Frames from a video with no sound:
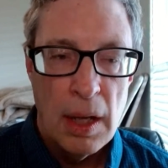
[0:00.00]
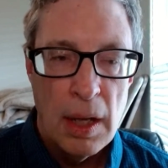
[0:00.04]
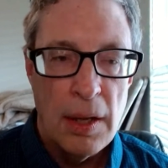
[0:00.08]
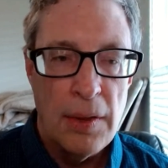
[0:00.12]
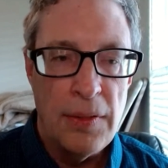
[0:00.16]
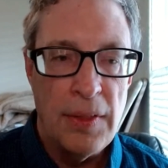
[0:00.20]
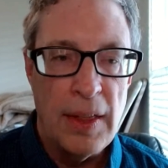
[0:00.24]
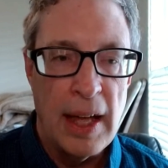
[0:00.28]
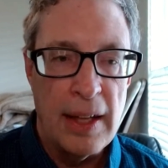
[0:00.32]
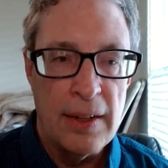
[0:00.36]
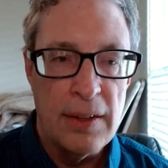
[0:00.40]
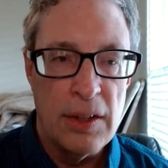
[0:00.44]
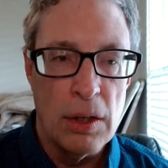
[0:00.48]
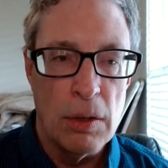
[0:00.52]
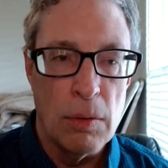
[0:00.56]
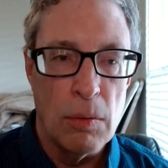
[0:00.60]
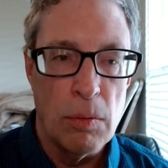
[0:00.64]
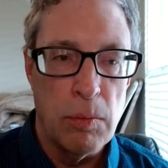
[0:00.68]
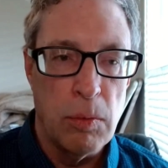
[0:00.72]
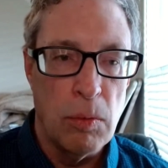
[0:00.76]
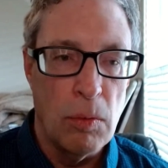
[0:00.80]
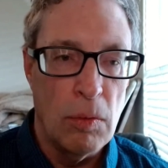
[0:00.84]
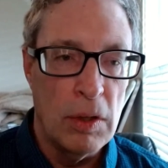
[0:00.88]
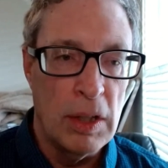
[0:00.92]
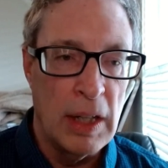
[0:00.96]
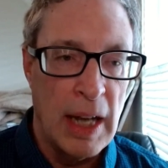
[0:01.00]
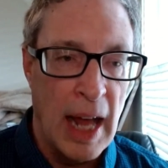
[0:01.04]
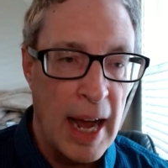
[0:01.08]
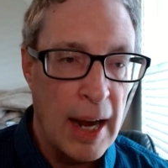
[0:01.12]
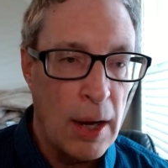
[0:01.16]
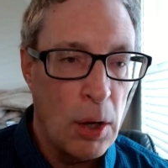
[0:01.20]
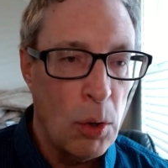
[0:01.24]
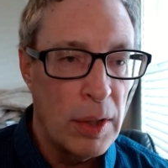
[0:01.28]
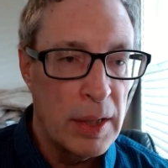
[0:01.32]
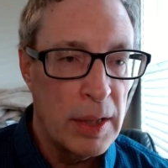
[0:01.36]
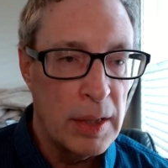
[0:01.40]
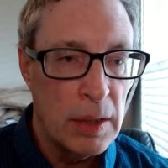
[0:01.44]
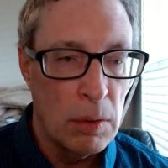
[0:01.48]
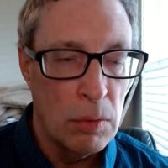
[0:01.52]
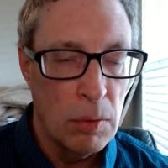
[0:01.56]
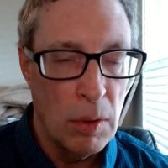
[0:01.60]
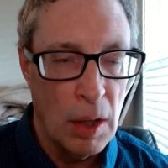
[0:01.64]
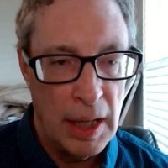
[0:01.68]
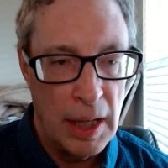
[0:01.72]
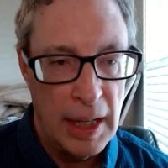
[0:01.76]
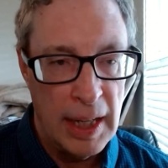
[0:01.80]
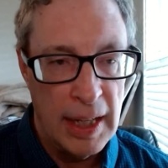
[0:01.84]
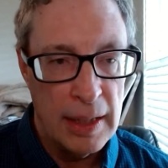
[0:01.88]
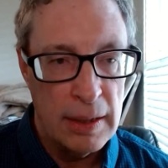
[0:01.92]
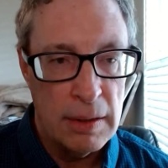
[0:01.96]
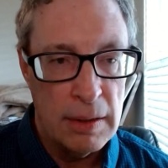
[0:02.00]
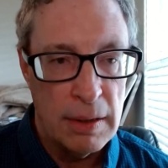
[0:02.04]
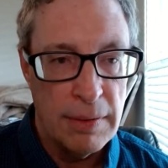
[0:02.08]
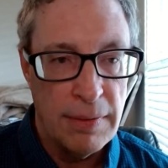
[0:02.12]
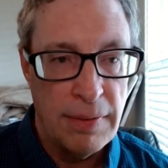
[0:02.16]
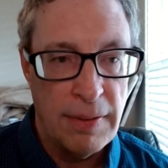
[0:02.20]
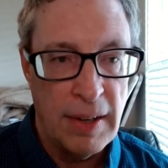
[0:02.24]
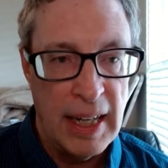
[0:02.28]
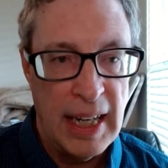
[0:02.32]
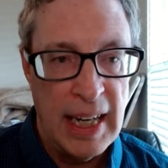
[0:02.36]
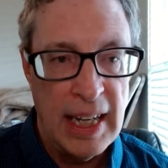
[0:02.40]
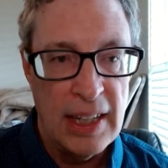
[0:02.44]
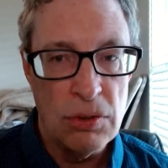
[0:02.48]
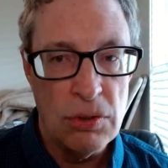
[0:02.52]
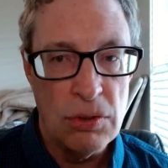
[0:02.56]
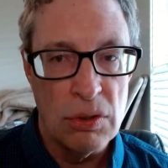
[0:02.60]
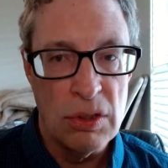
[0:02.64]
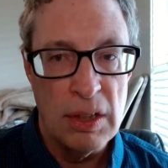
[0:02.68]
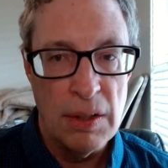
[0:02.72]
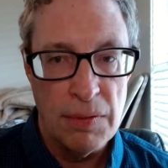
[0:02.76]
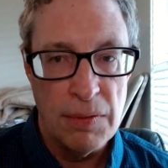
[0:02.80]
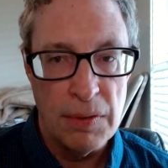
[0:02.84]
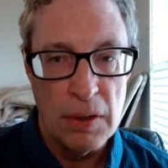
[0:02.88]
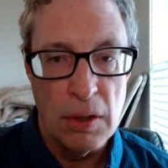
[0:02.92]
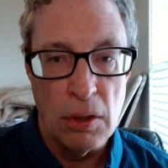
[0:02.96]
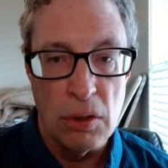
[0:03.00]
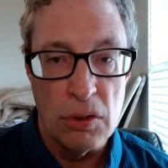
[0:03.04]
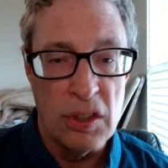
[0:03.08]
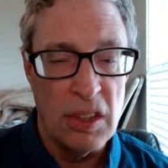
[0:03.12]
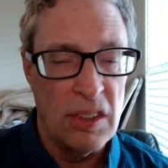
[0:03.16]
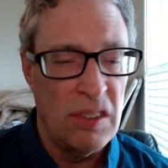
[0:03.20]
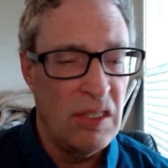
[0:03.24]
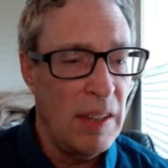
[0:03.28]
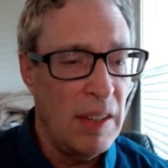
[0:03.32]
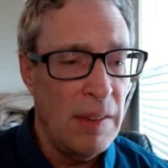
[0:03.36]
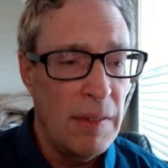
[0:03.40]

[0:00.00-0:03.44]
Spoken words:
that they're not going to run into financial difficulties.